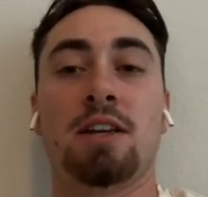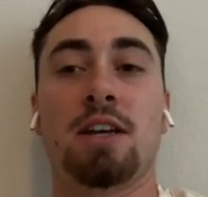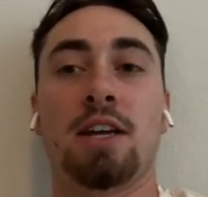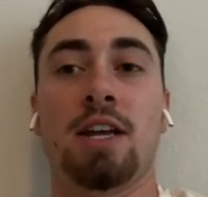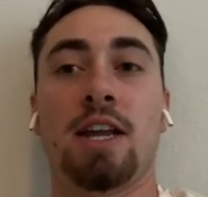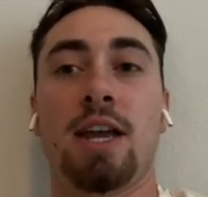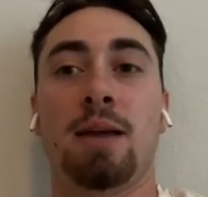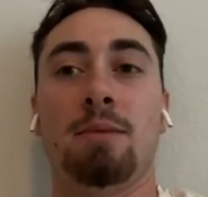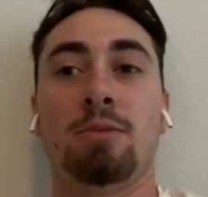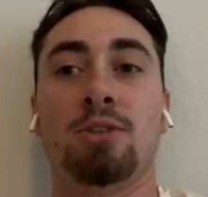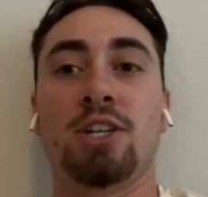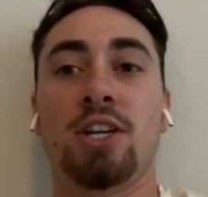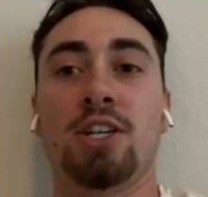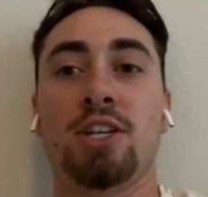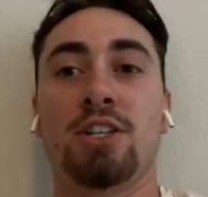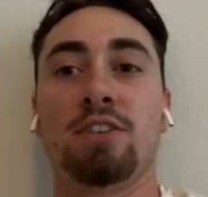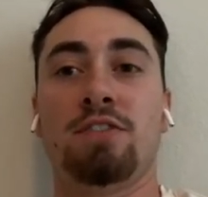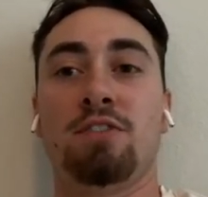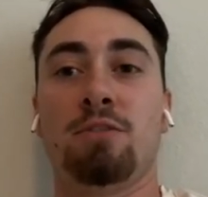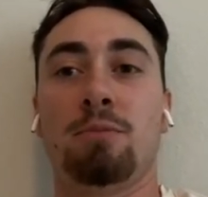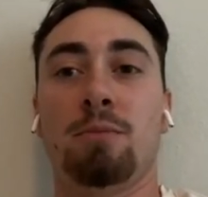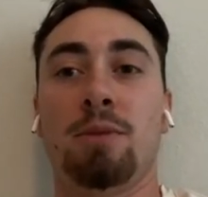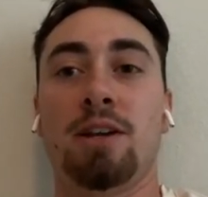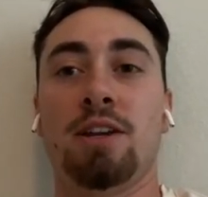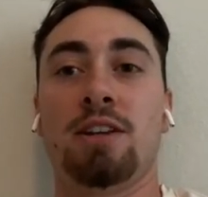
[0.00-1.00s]
a game
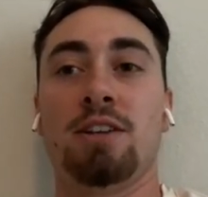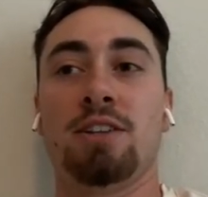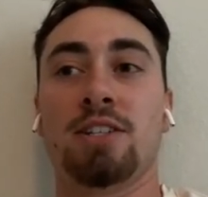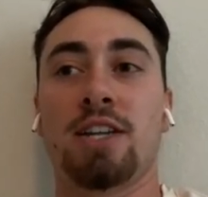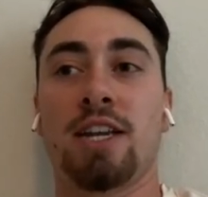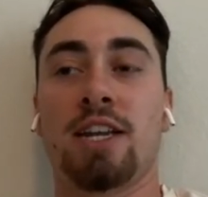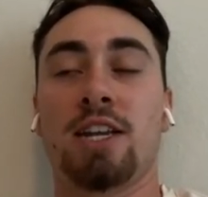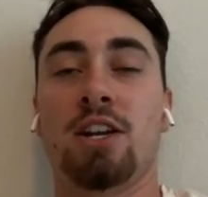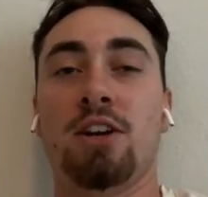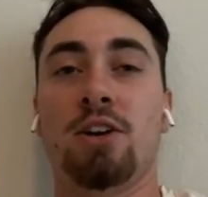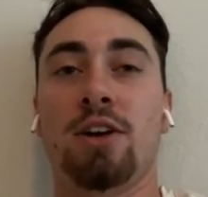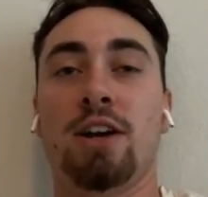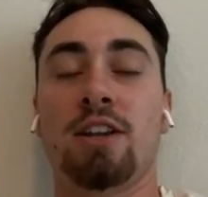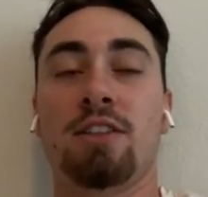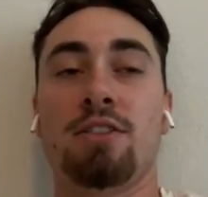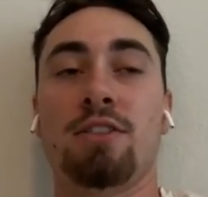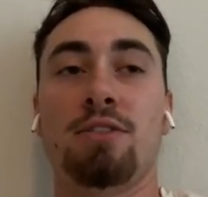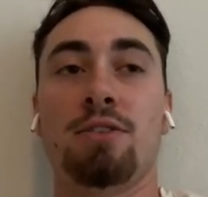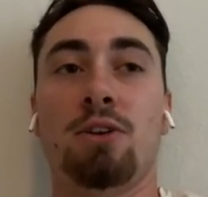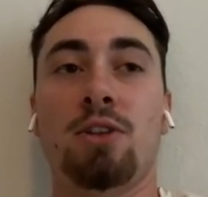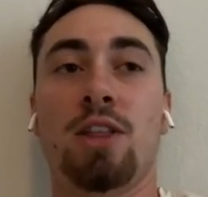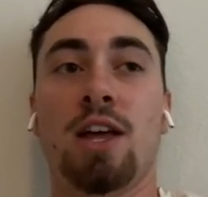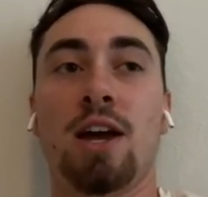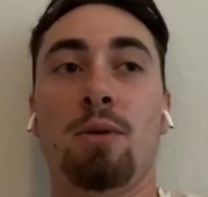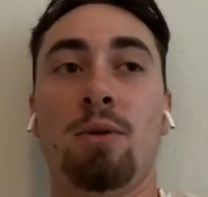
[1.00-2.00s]
changer for me because I
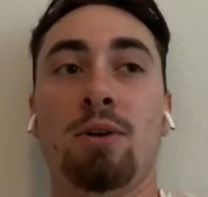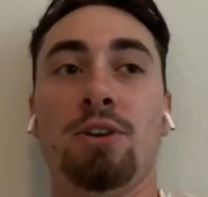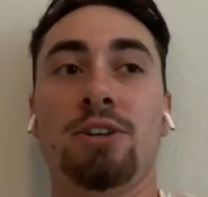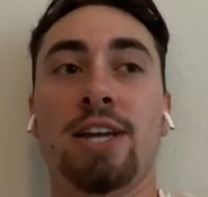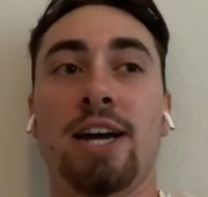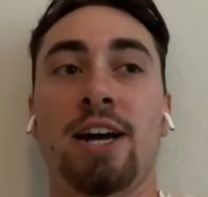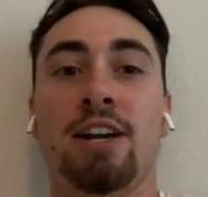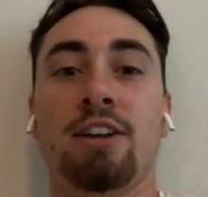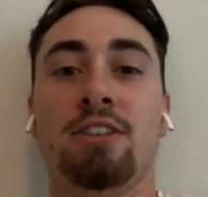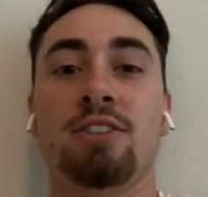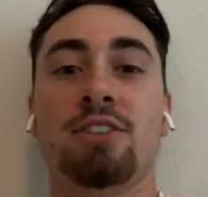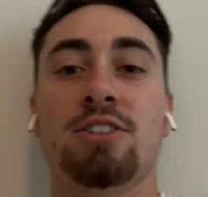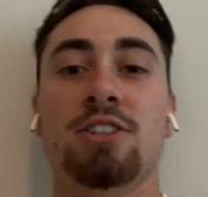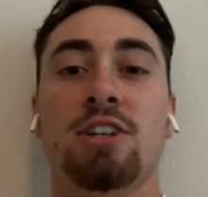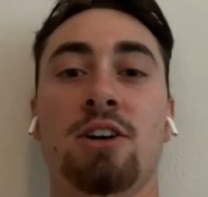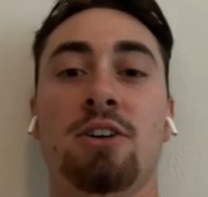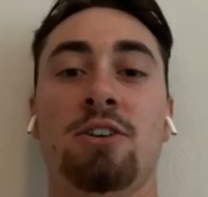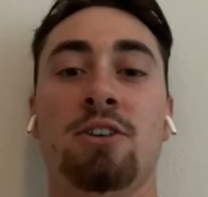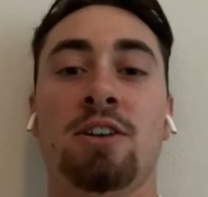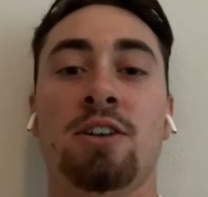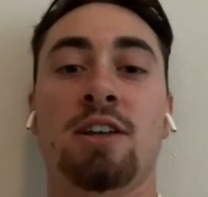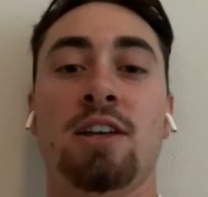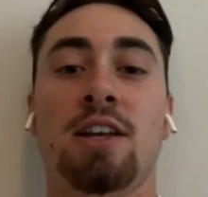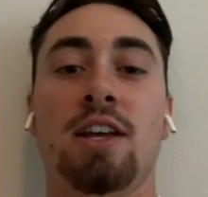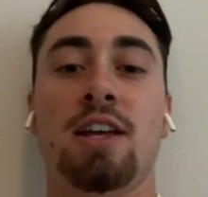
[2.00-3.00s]
can throw that one down in the
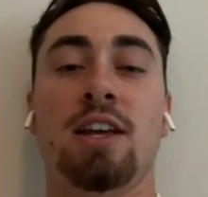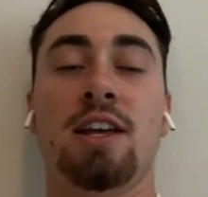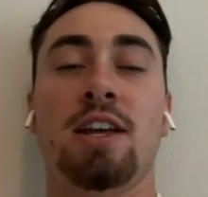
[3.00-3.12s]
zone,